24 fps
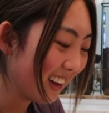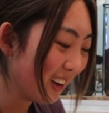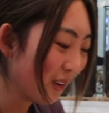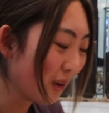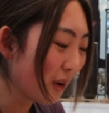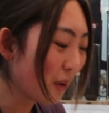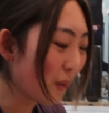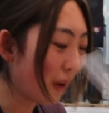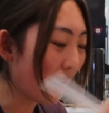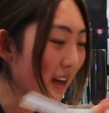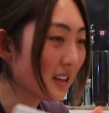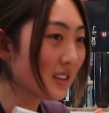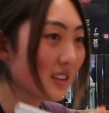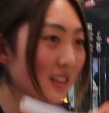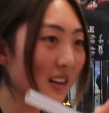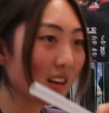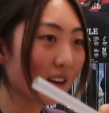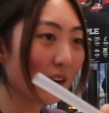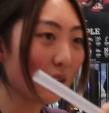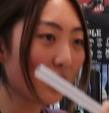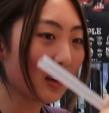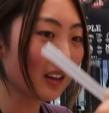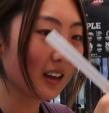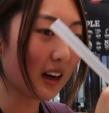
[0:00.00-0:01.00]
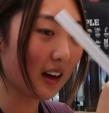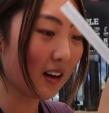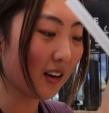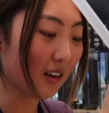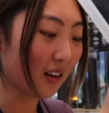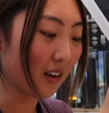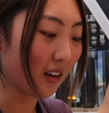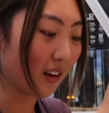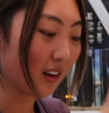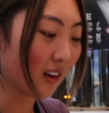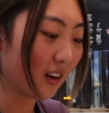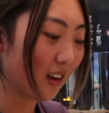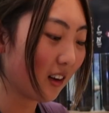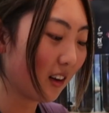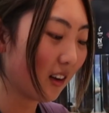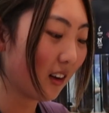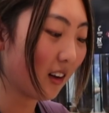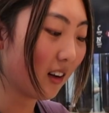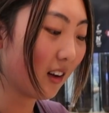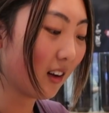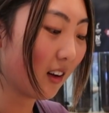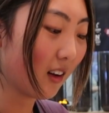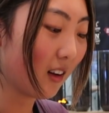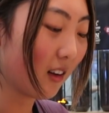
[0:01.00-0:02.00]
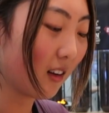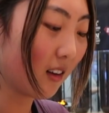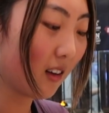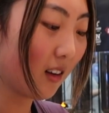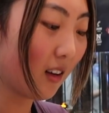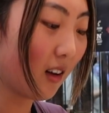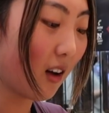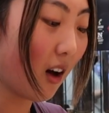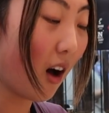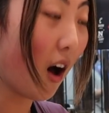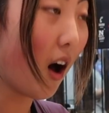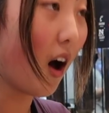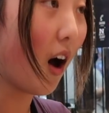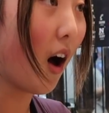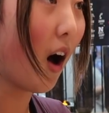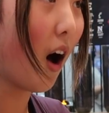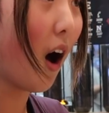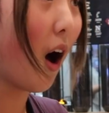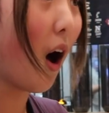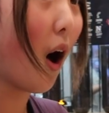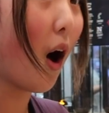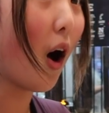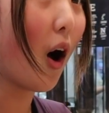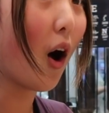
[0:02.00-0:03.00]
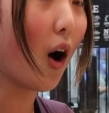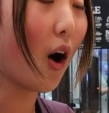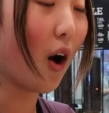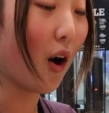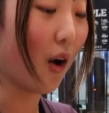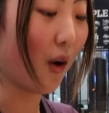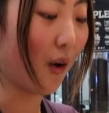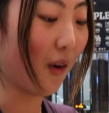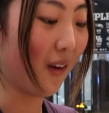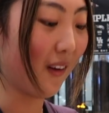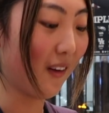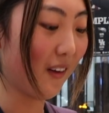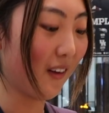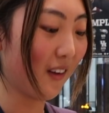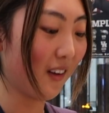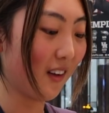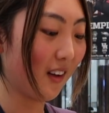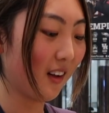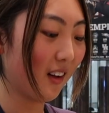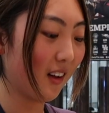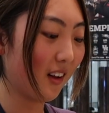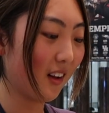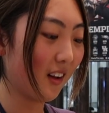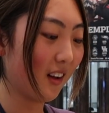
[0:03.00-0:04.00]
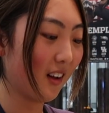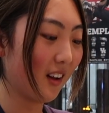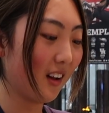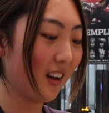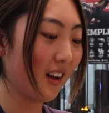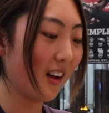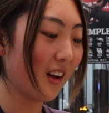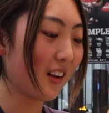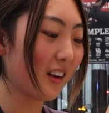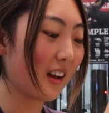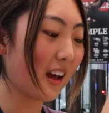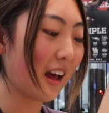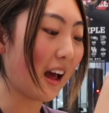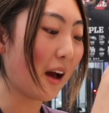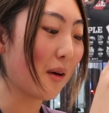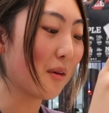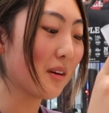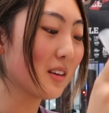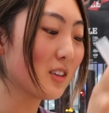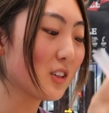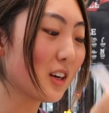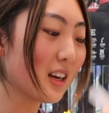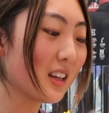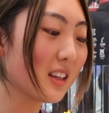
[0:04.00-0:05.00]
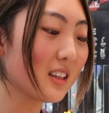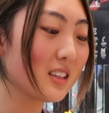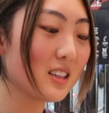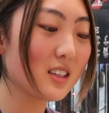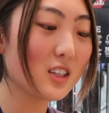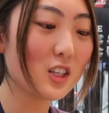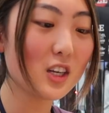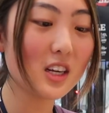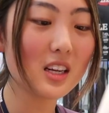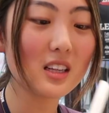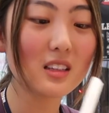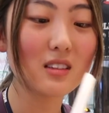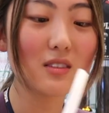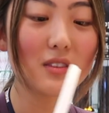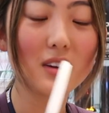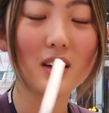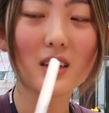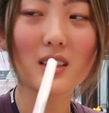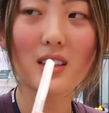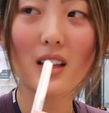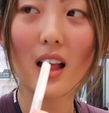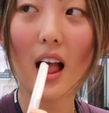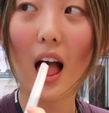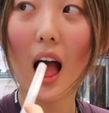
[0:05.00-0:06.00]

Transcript: Wait, why isn't it going down? Yes, yes. Okay. Okay, I want to try the cheese one.